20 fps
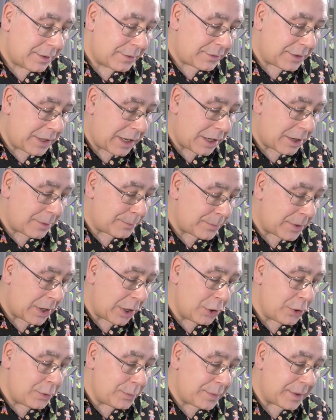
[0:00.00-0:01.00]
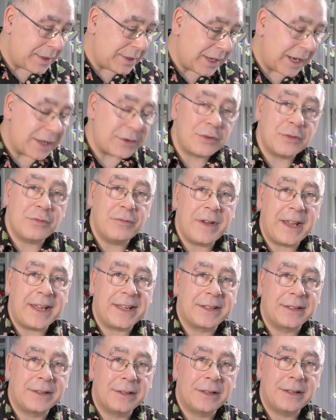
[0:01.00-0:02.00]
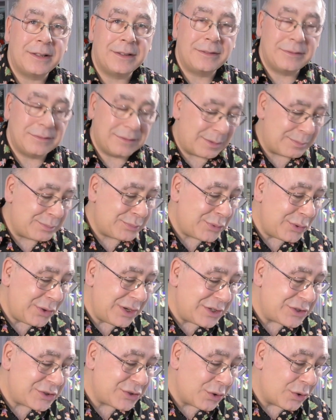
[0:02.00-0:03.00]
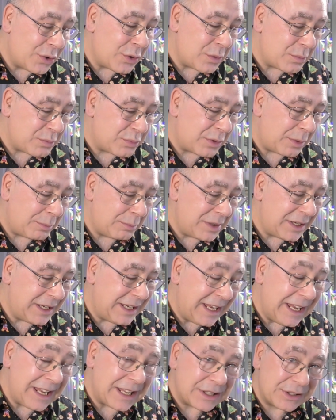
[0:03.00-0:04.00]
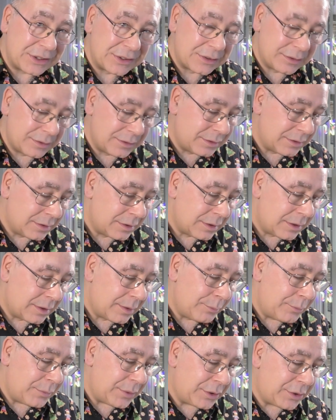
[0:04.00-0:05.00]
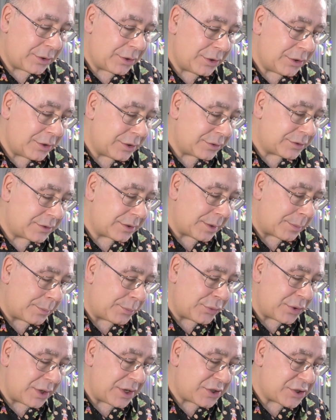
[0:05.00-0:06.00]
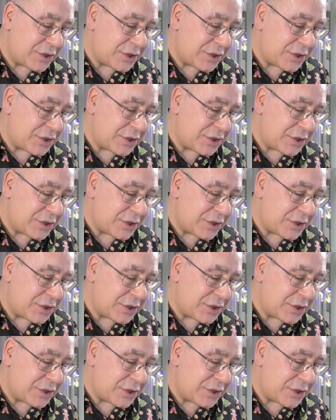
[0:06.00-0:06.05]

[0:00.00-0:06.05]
Now I'm hoping that's a red. I'm pretty sure it probably is, because I'm pretty